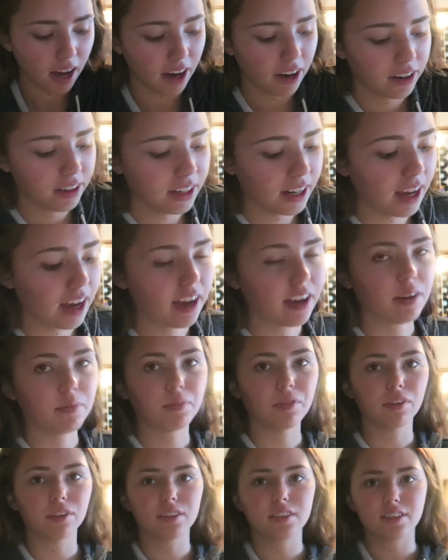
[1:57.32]
I already ate a
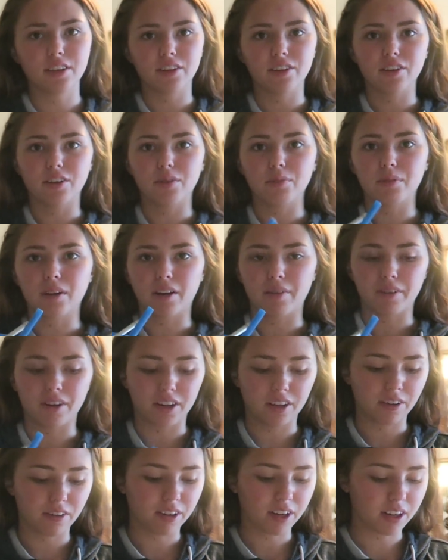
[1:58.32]
bowl of cereal, but I want
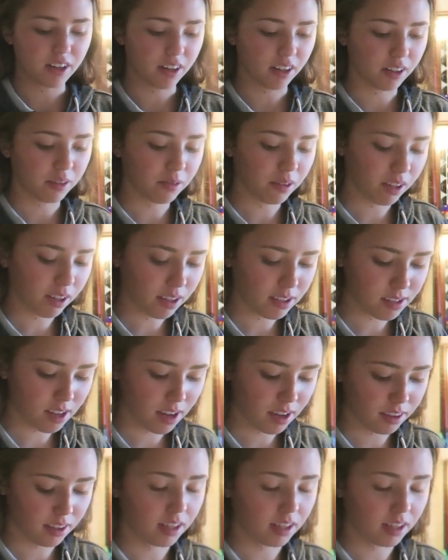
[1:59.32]
to go eat another one because